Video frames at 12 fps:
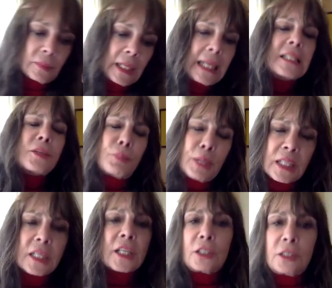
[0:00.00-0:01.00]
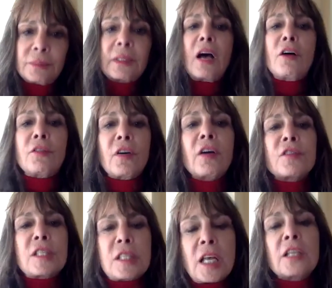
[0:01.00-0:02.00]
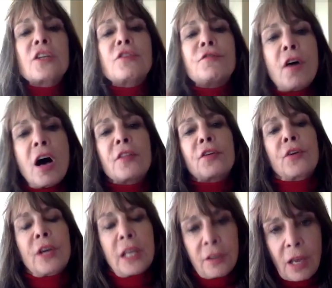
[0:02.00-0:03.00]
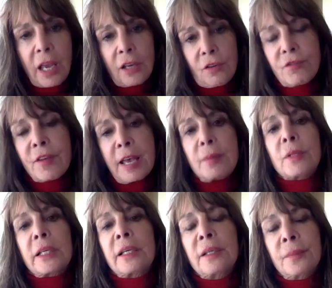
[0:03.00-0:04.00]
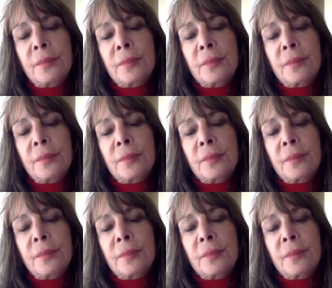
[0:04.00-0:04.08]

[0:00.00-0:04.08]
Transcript: it's a big deal of of a son and a father and and a family.